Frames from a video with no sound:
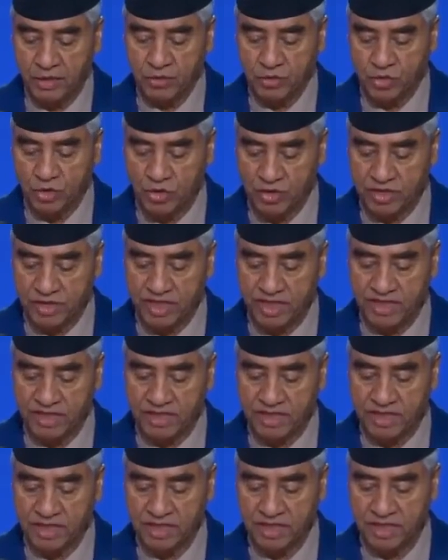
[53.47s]

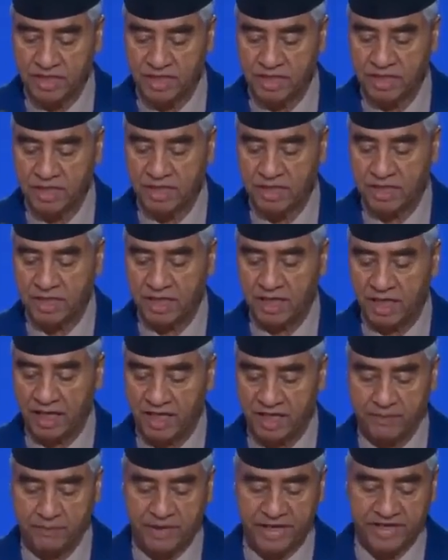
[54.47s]
sources
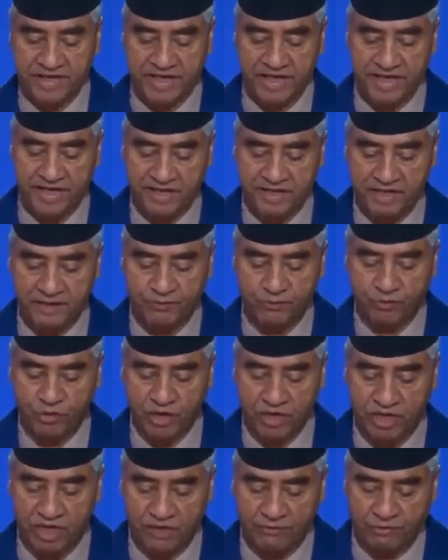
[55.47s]
and maintains
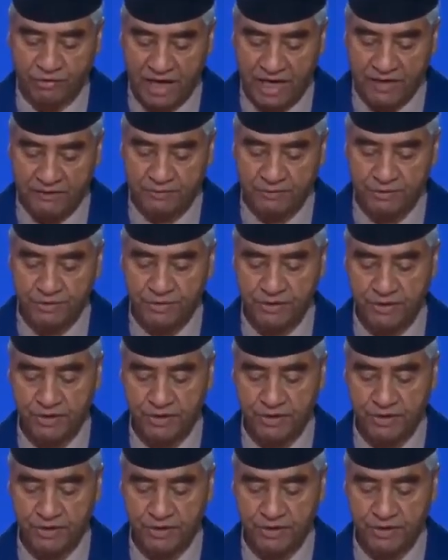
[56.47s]
45%